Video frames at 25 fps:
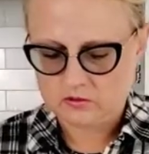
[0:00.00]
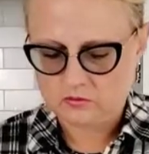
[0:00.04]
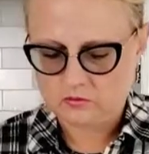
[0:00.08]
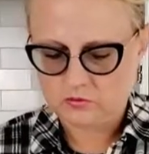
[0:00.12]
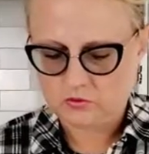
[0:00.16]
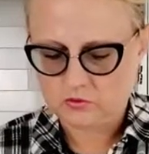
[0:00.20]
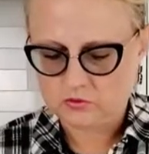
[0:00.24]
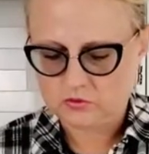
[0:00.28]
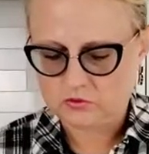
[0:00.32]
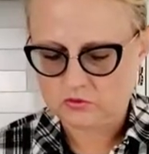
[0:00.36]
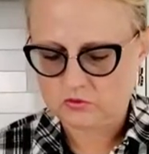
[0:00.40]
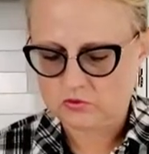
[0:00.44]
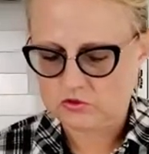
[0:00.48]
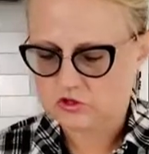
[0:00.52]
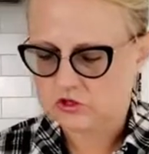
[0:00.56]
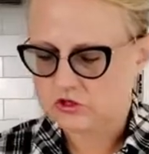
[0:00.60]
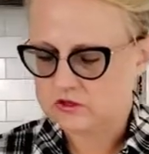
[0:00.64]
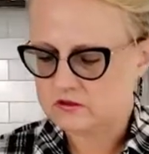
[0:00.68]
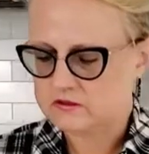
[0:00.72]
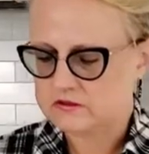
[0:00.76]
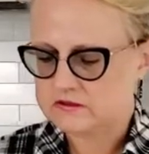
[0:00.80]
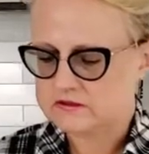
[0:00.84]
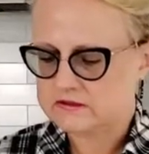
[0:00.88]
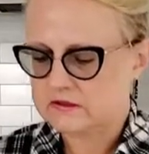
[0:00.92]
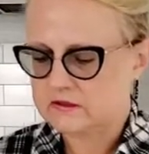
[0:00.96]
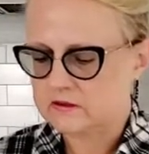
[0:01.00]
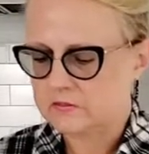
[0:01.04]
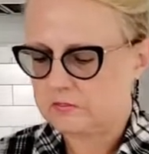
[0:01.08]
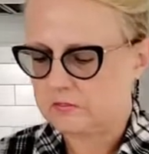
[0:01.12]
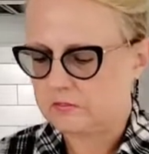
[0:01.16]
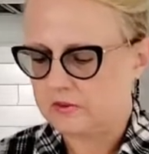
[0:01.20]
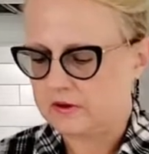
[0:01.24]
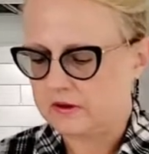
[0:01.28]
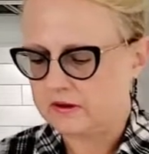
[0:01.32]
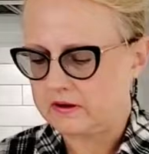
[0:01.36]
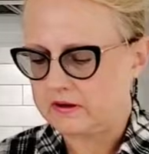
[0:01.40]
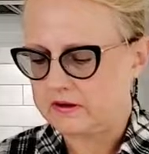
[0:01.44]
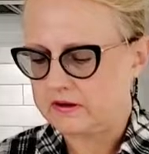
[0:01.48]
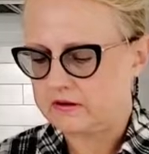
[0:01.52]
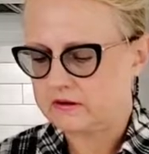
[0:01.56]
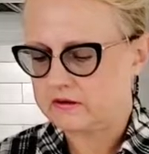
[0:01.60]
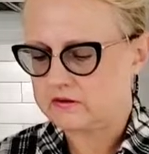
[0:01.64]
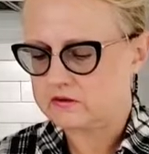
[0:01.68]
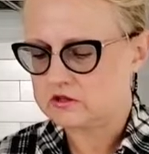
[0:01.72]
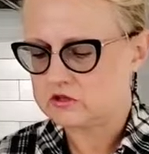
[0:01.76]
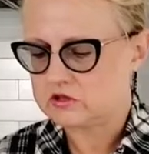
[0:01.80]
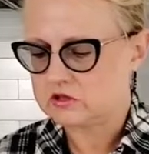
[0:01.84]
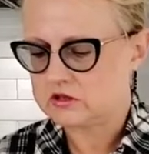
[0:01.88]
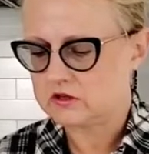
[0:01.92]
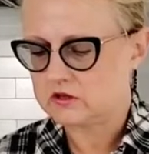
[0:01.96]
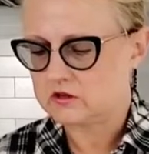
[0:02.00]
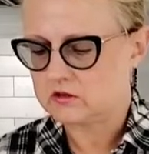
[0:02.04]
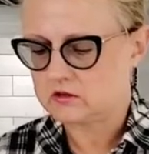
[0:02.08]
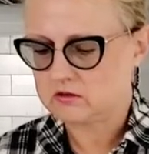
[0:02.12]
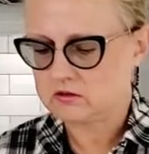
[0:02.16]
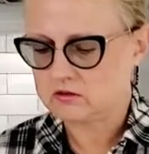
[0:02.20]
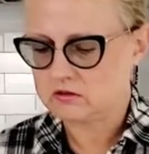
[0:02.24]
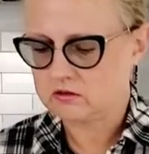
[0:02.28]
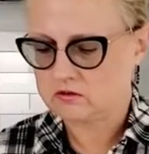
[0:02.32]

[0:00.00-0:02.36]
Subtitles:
Put your cherries in the pie shell.